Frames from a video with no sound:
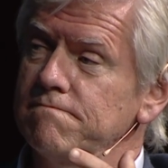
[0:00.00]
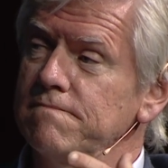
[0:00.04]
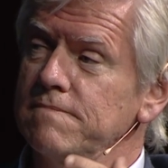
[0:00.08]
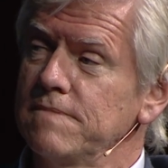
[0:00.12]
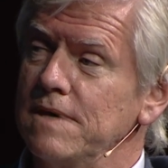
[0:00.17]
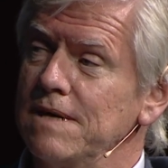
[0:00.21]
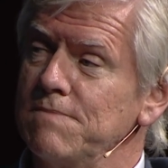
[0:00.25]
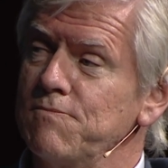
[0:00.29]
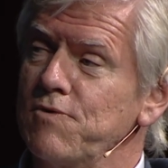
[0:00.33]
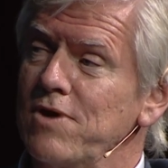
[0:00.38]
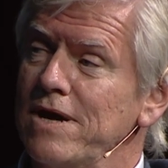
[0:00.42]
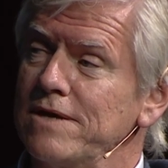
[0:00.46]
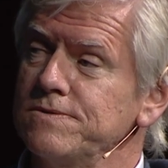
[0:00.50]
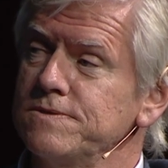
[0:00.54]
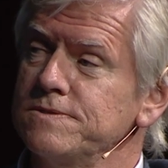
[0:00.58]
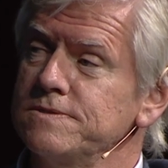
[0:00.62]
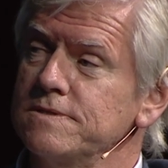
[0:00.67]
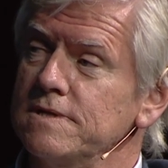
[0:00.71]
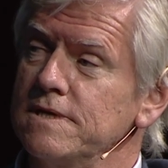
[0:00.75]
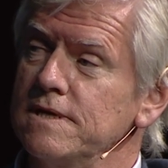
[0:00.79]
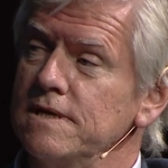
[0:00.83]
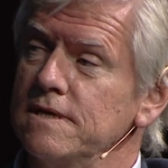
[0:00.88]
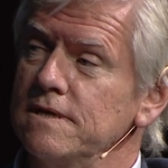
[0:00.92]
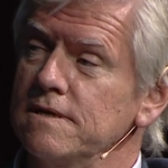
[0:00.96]
I'm proud to
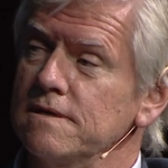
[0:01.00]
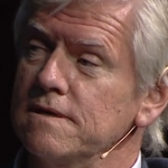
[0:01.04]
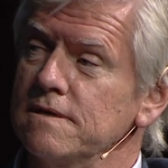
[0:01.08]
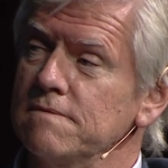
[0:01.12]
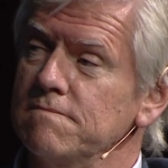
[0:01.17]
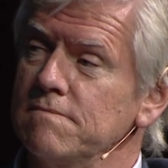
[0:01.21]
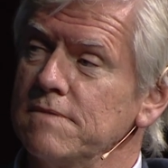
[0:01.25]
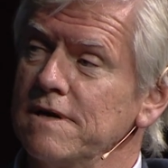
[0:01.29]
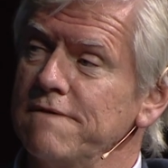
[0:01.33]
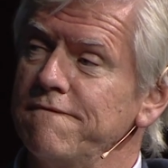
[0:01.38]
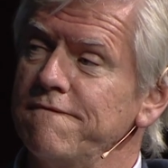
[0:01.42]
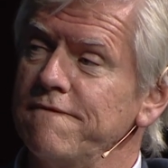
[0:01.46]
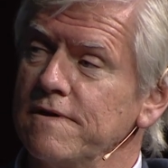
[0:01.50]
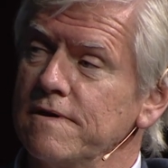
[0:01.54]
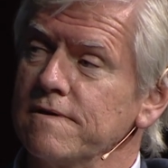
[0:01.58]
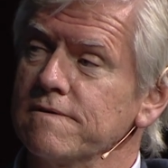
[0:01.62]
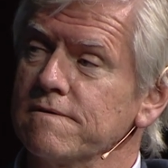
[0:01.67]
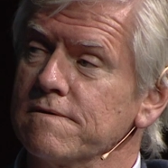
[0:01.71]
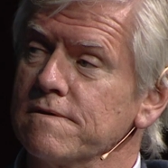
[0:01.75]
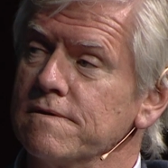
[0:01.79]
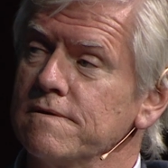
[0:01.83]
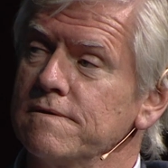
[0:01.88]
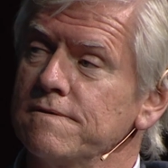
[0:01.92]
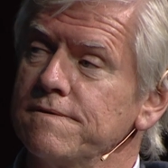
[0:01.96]
say my
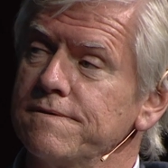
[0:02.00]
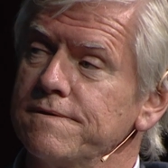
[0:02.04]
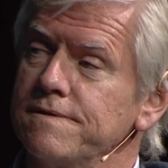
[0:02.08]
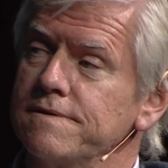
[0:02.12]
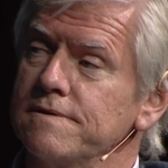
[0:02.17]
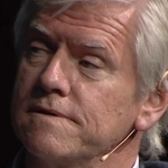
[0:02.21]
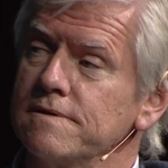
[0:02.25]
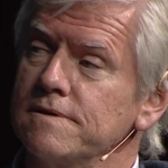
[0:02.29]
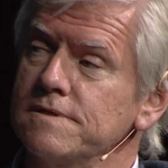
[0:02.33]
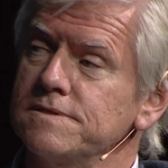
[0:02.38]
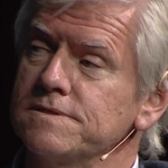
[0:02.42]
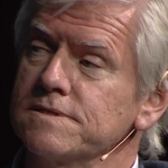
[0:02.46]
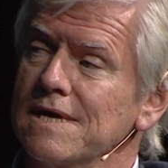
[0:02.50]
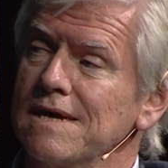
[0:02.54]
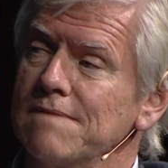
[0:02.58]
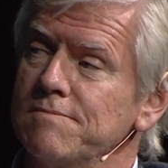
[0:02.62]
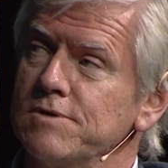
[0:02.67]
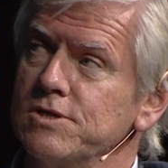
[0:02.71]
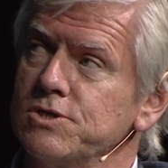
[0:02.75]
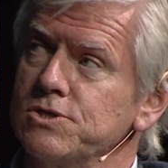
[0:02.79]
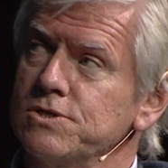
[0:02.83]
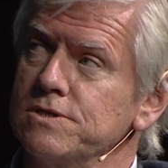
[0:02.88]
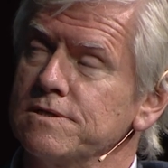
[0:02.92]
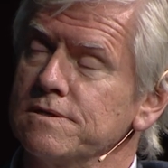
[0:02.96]
father
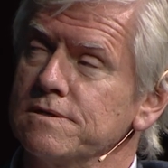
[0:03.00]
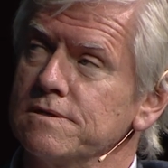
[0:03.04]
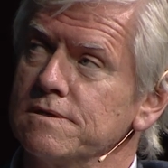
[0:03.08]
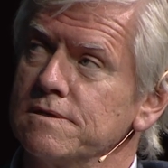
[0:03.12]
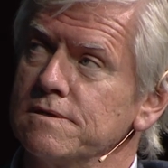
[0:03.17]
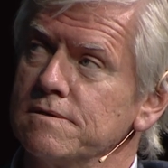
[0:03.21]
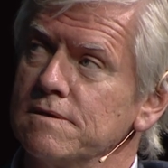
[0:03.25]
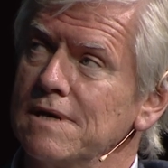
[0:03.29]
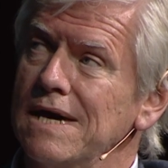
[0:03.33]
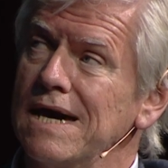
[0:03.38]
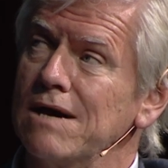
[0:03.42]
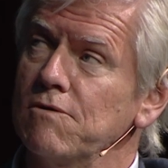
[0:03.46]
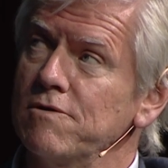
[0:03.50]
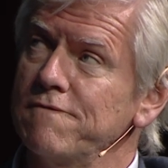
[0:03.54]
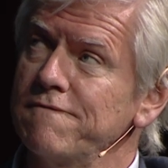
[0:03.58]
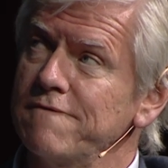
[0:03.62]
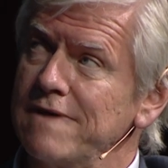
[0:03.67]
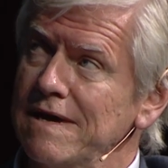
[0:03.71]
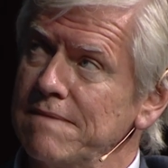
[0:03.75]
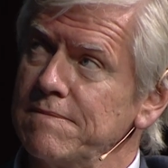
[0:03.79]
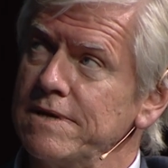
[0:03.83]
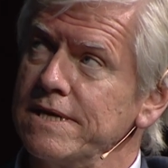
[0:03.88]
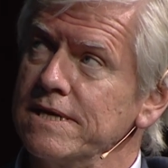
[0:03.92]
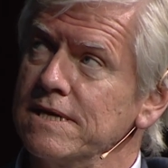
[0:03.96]
established our
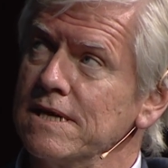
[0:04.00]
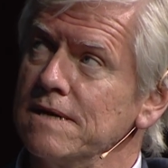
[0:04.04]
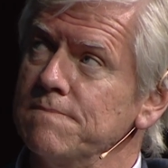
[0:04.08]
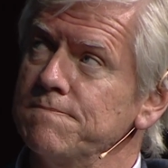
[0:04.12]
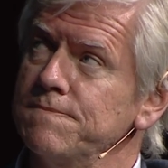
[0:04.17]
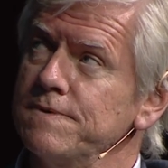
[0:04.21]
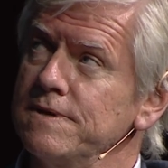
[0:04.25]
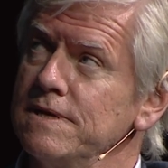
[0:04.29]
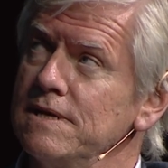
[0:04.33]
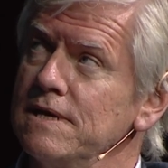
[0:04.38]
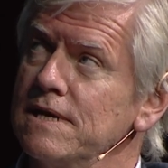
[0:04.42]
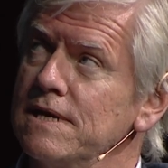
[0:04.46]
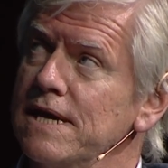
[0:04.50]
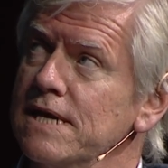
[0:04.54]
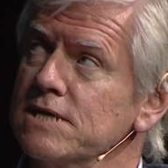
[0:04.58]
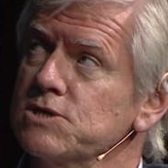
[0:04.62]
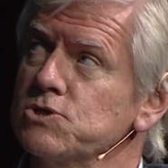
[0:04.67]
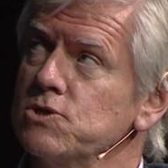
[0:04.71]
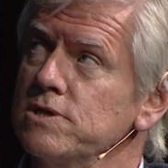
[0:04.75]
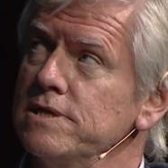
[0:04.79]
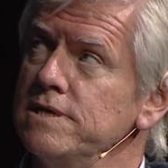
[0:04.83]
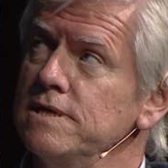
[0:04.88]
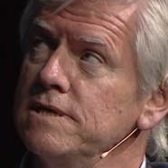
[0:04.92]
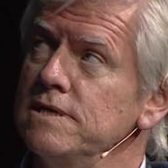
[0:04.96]
family company and
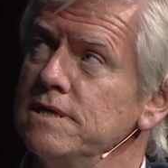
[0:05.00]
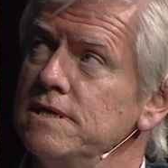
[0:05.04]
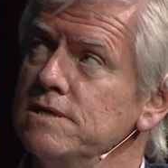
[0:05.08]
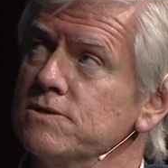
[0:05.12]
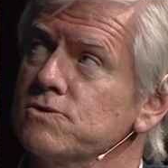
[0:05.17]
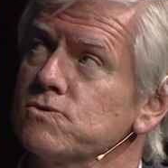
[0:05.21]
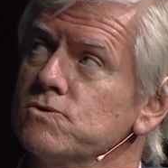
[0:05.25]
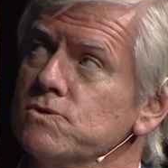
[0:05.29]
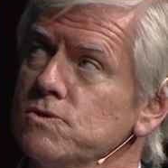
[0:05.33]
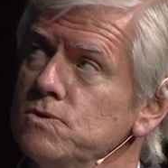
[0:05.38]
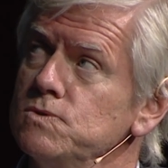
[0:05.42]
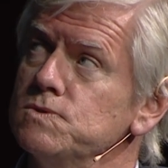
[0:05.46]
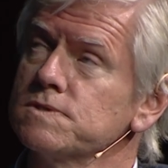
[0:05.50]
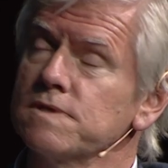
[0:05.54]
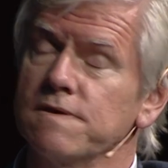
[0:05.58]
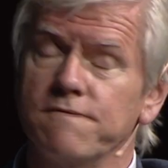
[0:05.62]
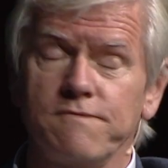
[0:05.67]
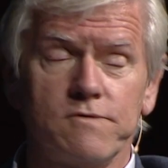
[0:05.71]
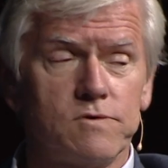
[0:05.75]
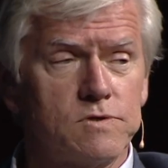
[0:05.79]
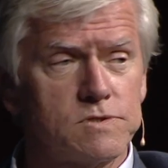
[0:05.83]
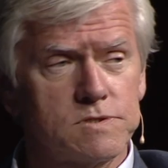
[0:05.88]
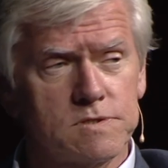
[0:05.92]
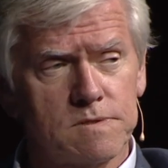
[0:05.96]
actually introduced the
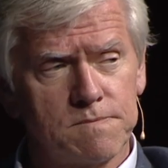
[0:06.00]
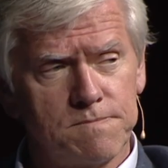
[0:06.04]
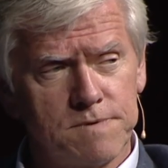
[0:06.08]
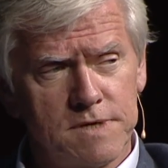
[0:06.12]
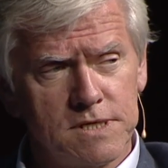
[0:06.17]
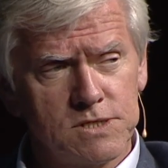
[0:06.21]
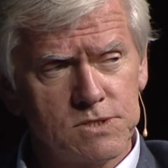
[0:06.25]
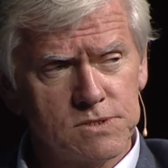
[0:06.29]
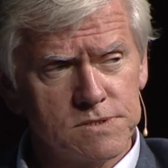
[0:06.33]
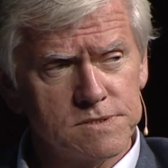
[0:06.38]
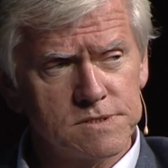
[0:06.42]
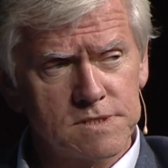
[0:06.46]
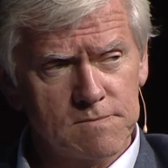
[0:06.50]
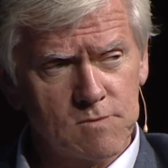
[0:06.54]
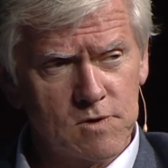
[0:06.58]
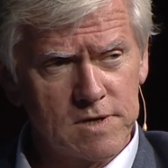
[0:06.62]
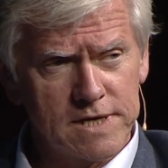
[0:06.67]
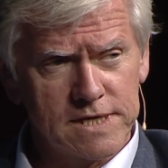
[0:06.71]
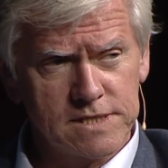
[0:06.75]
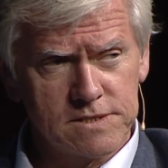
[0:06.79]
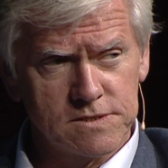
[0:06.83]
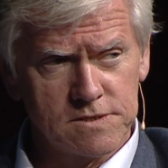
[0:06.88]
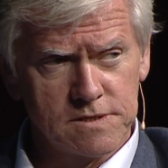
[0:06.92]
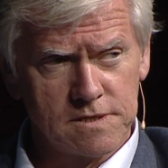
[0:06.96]
first patient
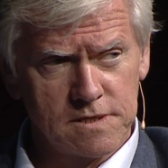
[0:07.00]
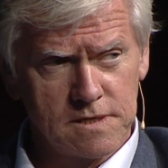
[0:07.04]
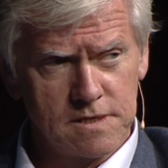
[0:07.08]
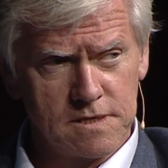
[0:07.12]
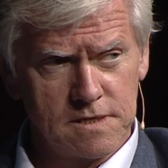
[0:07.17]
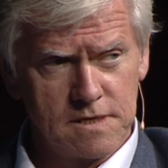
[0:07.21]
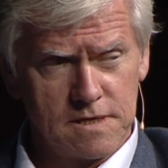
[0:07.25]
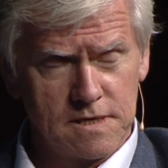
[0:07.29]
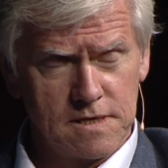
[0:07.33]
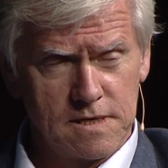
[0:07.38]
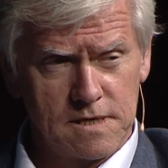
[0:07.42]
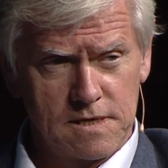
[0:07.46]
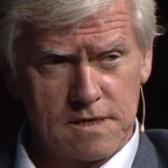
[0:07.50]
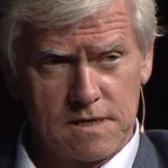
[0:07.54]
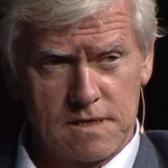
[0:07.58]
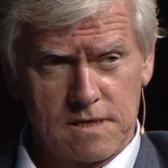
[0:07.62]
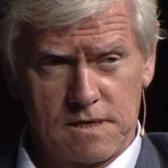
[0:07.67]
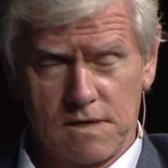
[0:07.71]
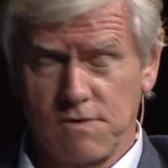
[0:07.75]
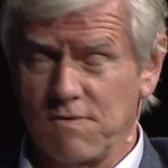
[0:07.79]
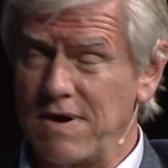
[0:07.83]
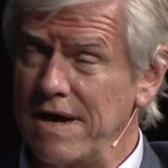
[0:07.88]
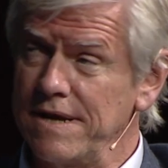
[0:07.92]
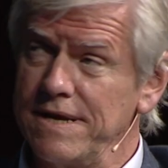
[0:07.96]
simulator
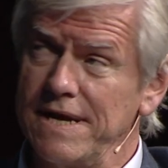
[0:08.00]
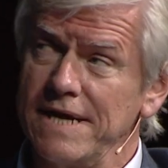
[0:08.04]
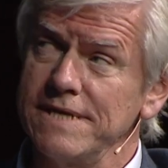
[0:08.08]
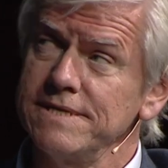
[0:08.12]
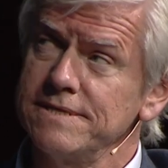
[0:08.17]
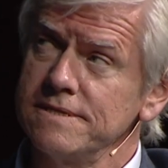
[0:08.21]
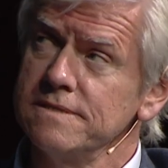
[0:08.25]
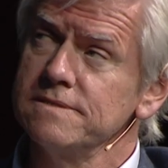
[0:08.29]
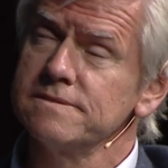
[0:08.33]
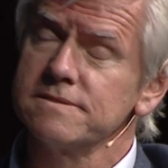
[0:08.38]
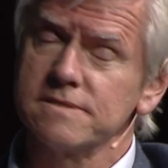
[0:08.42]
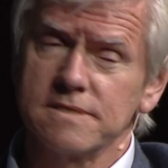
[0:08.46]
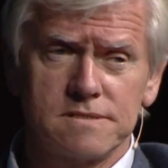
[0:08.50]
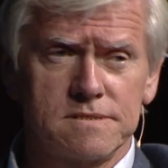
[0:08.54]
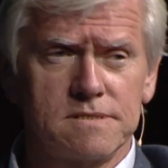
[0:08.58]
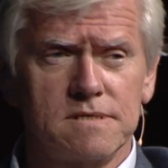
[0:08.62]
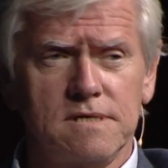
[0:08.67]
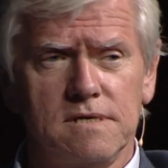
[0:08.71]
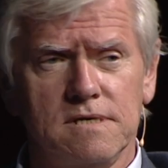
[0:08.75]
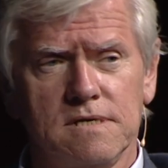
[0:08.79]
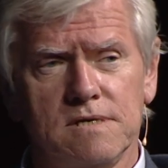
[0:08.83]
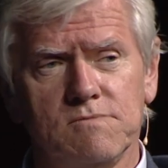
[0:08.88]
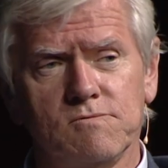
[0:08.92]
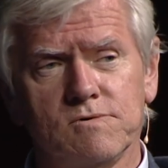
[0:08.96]
around
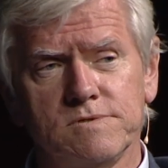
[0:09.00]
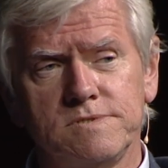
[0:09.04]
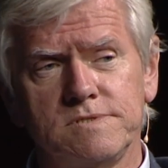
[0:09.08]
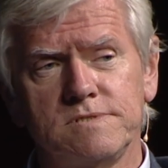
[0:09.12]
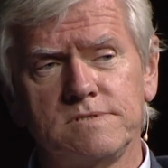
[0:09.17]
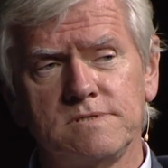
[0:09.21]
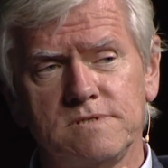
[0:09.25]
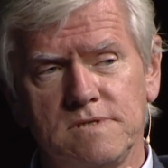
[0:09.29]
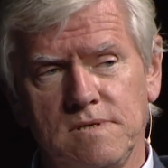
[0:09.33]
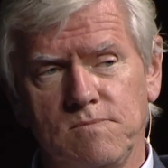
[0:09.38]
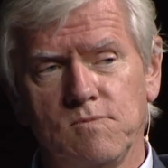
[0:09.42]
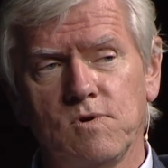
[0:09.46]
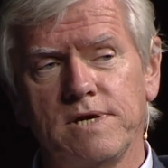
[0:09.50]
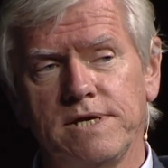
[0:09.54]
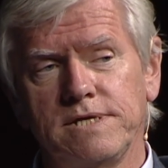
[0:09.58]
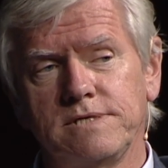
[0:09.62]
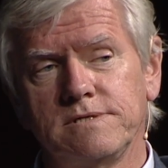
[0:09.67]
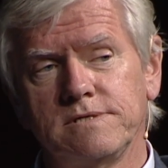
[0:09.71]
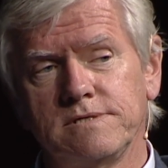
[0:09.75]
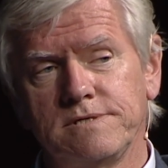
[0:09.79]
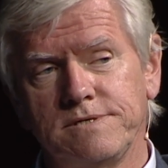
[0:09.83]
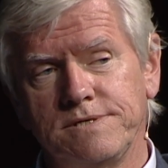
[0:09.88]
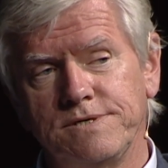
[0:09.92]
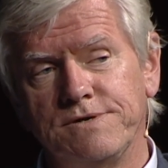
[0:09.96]
1960. It was a
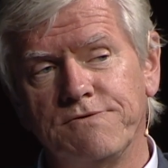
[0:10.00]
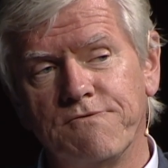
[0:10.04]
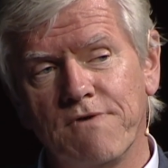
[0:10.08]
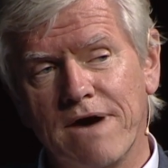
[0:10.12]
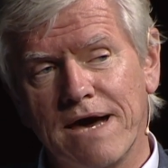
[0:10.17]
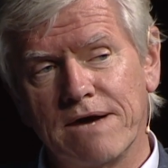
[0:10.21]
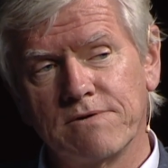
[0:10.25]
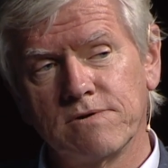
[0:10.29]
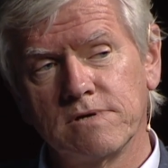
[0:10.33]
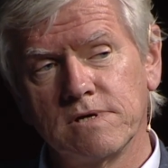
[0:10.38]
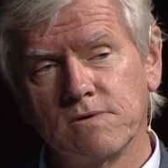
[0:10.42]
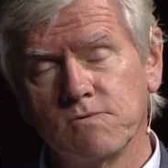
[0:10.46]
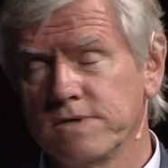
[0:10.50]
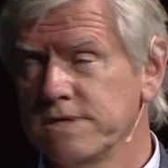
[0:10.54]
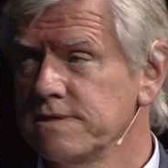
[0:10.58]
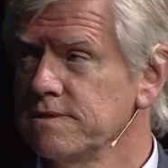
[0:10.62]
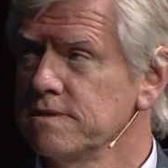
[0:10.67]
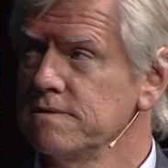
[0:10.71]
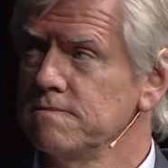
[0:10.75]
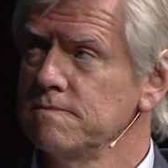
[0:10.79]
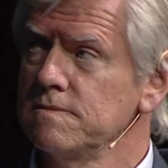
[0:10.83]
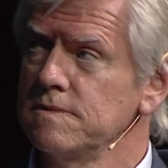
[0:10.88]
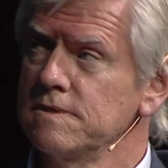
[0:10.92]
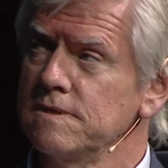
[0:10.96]
simulated drowning
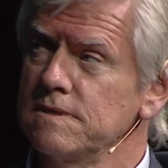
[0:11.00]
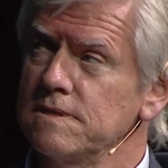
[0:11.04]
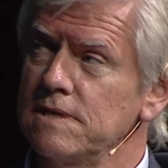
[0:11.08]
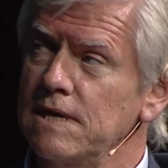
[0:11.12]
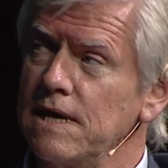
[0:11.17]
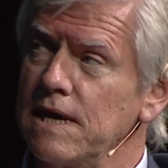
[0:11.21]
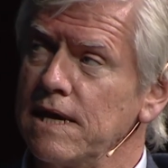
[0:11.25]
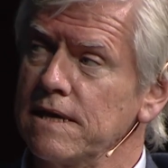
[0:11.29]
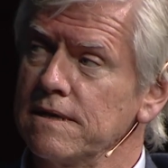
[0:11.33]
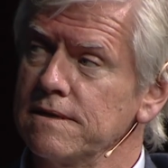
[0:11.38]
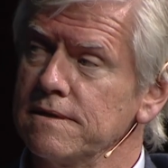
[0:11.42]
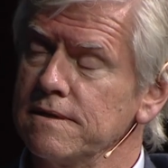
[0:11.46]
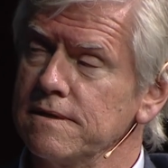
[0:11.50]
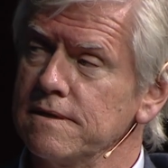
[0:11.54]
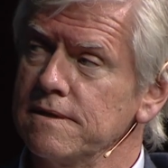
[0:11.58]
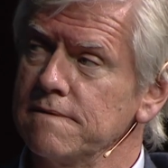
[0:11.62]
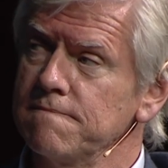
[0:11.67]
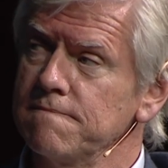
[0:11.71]
victim, and